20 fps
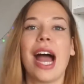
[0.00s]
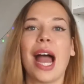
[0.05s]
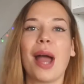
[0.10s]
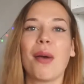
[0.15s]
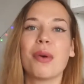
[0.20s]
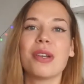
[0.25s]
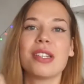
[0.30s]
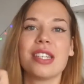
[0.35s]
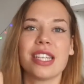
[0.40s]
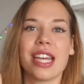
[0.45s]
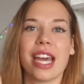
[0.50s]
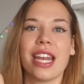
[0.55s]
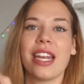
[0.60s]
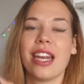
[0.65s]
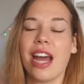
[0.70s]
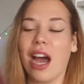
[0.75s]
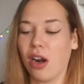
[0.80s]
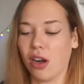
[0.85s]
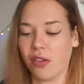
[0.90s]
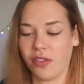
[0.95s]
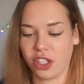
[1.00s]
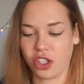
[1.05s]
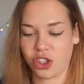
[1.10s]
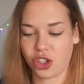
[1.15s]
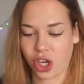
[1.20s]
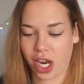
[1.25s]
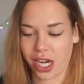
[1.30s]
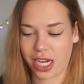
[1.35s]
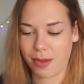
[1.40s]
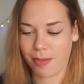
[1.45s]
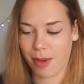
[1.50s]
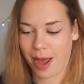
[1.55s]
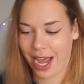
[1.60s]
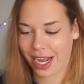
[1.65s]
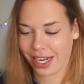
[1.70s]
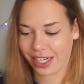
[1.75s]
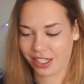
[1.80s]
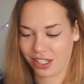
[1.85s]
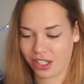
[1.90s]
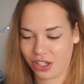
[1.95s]
I want to get it out of its shiny
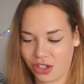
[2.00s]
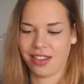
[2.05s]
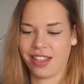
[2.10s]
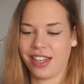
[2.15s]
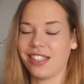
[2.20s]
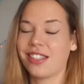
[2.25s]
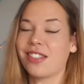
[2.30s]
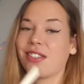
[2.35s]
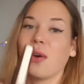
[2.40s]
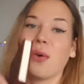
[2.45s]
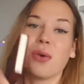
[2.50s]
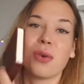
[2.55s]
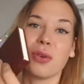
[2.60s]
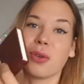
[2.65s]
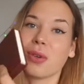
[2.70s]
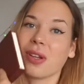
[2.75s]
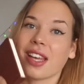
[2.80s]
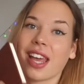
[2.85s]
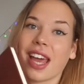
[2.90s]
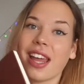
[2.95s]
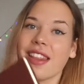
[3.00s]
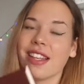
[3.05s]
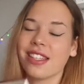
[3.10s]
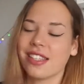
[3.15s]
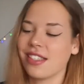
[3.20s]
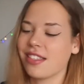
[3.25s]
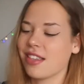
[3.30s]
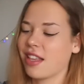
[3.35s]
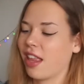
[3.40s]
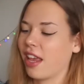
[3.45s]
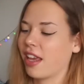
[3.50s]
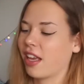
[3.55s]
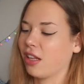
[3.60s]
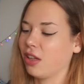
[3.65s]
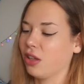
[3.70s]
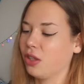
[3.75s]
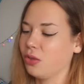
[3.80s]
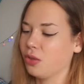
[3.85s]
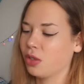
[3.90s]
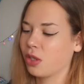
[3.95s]
package. That is so cool. Again, this is like a
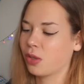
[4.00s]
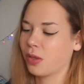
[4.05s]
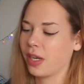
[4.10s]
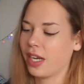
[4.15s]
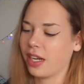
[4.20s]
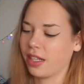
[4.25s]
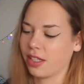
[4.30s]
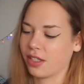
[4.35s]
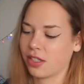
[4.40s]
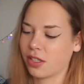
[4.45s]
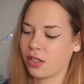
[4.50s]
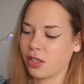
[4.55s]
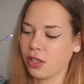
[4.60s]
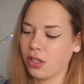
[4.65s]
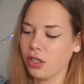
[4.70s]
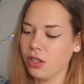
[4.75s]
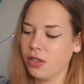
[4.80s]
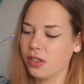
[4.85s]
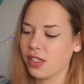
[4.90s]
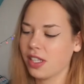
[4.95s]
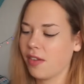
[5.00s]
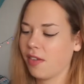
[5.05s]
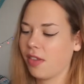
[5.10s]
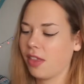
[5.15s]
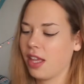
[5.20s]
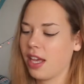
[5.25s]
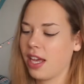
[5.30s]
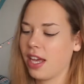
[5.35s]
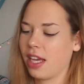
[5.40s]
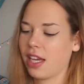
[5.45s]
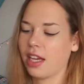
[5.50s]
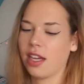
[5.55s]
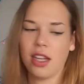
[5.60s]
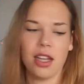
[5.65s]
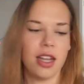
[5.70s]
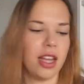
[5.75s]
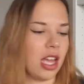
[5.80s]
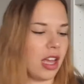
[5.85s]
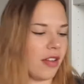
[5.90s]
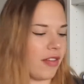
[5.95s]
Lootcrate exclusive thing,
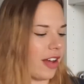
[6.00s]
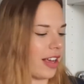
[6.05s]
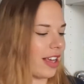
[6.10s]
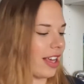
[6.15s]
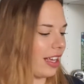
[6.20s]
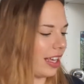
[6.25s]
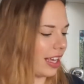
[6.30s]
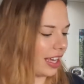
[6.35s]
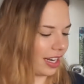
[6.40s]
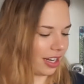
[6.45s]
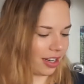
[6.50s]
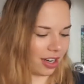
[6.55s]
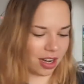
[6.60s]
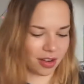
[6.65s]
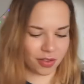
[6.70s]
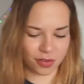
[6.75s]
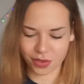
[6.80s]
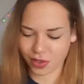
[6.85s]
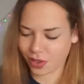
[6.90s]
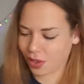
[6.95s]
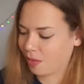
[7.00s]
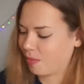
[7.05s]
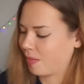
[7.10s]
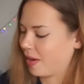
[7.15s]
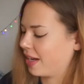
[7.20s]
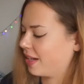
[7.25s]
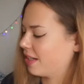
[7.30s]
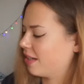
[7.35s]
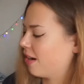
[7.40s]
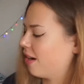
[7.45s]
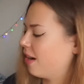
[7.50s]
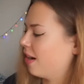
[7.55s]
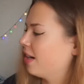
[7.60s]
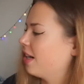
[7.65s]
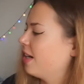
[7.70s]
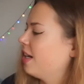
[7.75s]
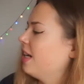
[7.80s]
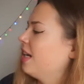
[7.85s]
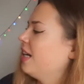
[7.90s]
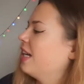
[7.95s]
if I can get it off. Oh my god.
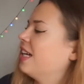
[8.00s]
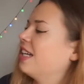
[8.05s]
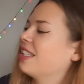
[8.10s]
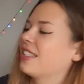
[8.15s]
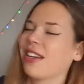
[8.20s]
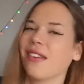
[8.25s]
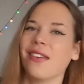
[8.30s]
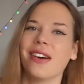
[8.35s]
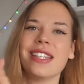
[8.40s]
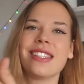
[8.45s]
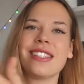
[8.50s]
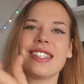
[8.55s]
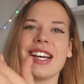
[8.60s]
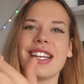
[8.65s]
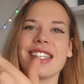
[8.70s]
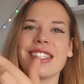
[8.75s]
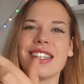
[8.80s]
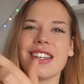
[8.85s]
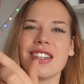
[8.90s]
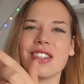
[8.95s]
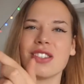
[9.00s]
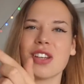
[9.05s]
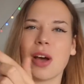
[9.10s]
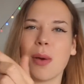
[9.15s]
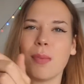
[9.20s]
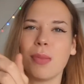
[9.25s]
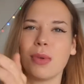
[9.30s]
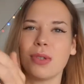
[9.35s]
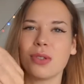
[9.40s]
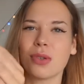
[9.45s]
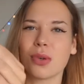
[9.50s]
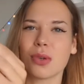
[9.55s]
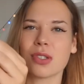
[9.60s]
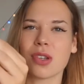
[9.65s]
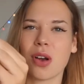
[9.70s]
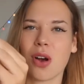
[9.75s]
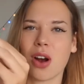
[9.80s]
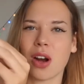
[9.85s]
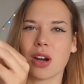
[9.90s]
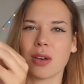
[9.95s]
So it says Dumbledore's
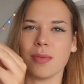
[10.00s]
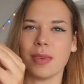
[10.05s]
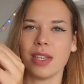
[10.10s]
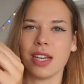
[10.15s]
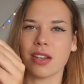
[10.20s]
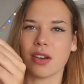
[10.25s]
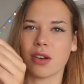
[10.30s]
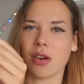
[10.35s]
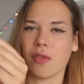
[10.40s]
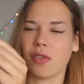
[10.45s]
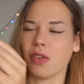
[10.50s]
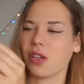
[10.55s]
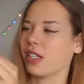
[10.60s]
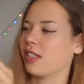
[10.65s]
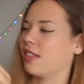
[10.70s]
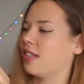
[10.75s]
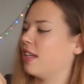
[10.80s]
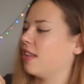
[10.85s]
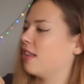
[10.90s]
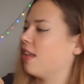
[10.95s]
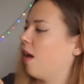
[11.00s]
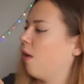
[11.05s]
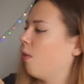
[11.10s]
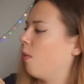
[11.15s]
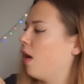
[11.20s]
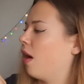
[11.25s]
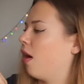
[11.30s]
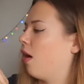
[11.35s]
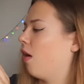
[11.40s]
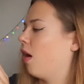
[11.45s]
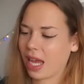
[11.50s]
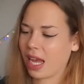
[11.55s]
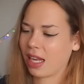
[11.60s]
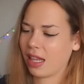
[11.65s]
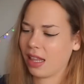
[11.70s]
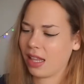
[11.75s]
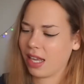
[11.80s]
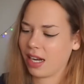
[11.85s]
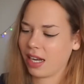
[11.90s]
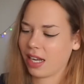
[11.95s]
army. I don't know if you can see it that well.
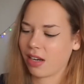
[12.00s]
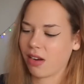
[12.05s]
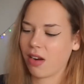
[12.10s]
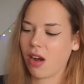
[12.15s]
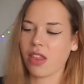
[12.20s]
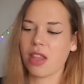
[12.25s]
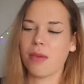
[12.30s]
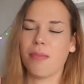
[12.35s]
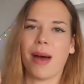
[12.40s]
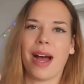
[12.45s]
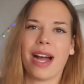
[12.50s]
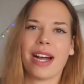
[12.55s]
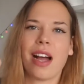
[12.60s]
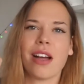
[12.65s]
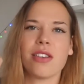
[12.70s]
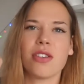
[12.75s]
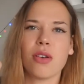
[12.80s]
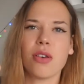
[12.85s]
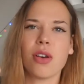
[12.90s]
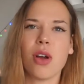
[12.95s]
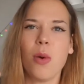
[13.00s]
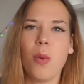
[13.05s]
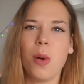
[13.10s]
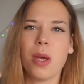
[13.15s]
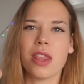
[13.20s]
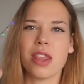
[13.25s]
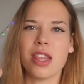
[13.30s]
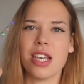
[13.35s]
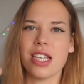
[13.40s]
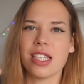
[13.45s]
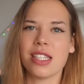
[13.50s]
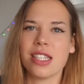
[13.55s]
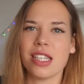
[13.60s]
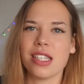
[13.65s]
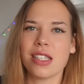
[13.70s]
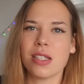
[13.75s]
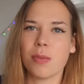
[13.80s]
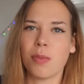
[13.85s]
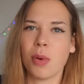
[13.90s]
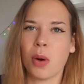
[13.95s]
And then here on the back, I don't know what this
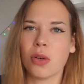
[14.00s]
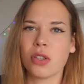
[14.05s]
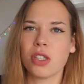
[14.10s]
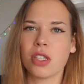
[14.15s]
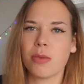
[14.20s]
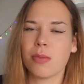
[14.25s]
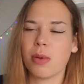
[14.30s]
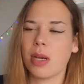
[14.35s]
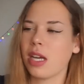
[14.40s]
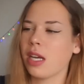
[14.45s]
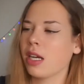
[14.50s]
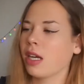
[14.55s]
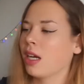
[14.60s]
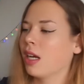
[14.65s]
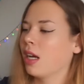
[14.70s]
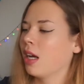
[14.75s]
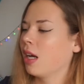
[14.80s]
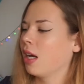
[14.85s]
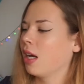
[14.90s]
is supposed to be.